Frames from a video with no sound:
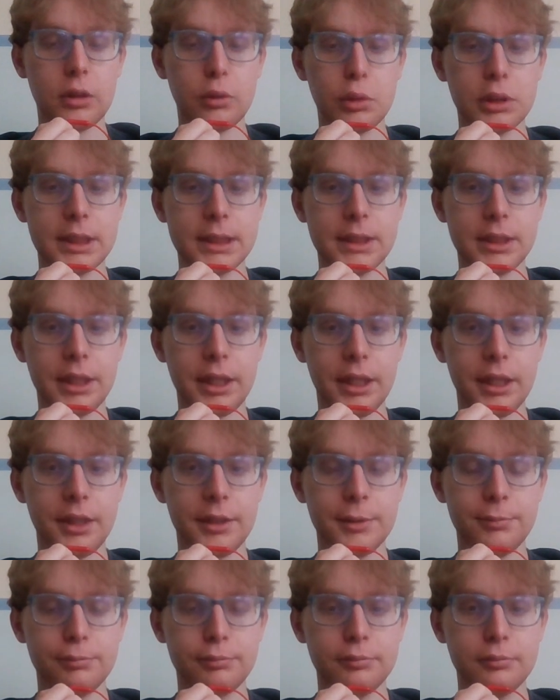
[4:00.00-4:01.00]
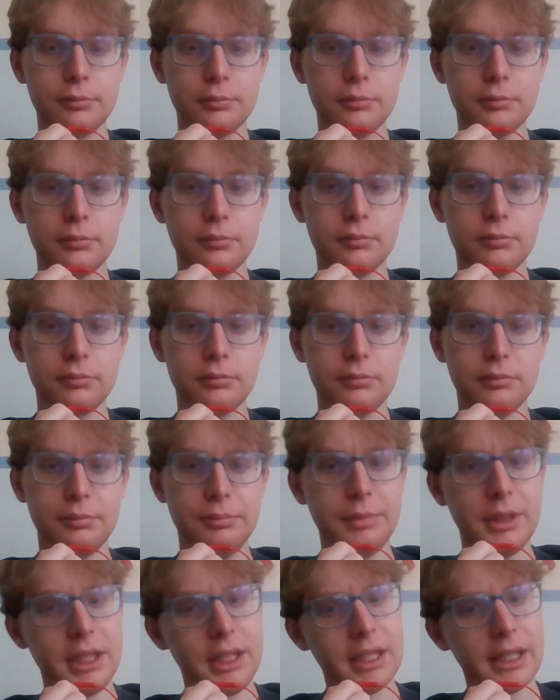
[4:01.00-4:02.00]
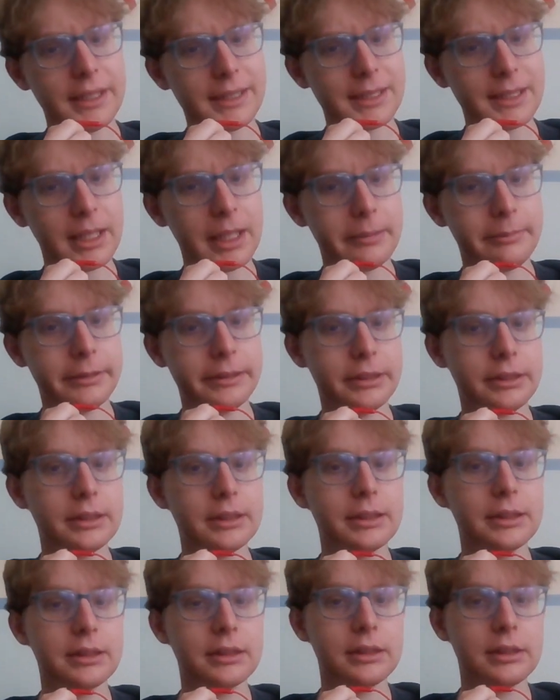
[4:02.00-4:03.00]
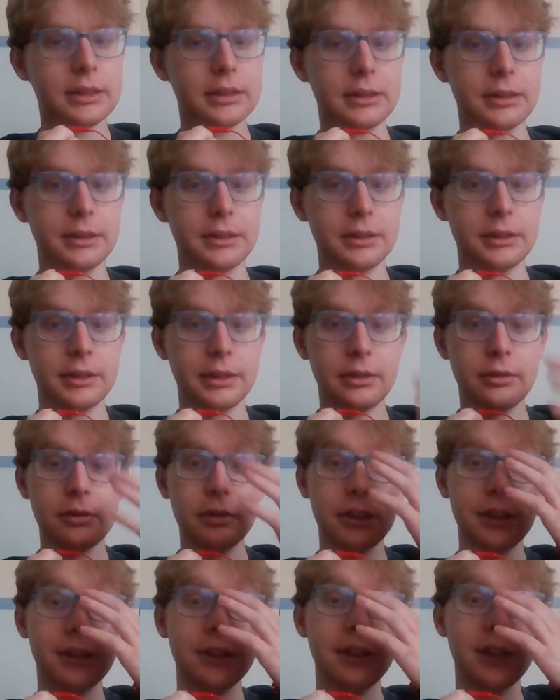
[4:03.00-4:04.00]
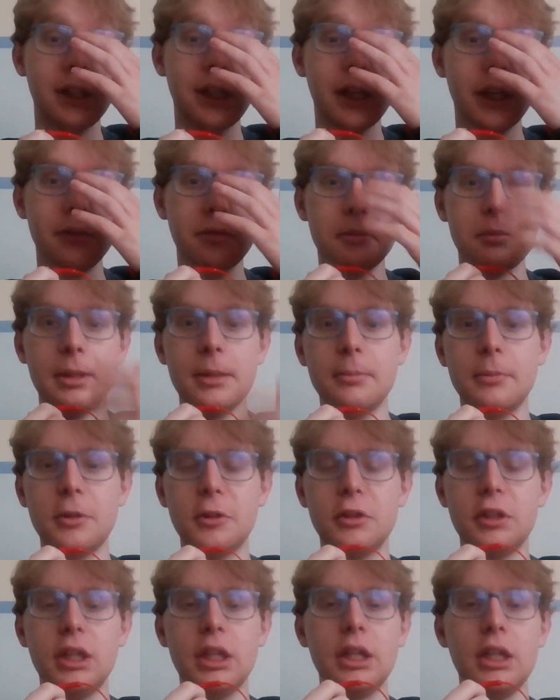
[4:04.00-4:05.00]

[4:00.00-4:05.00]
I would say BS happened, considering that I remember